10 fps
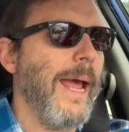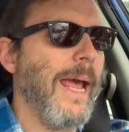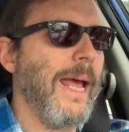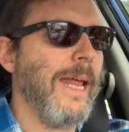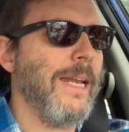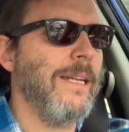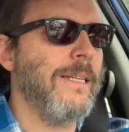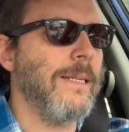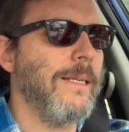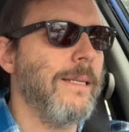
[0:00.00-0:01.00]

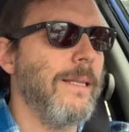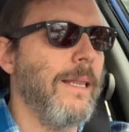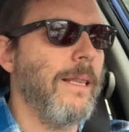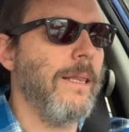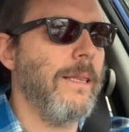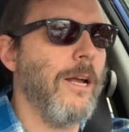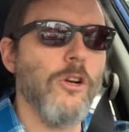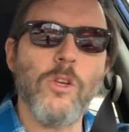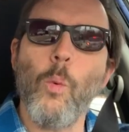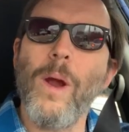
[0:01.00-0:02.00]
And
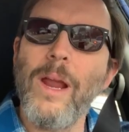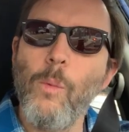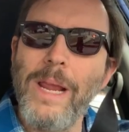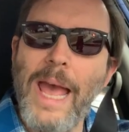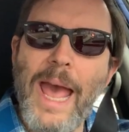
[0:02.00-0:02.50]
there's a way we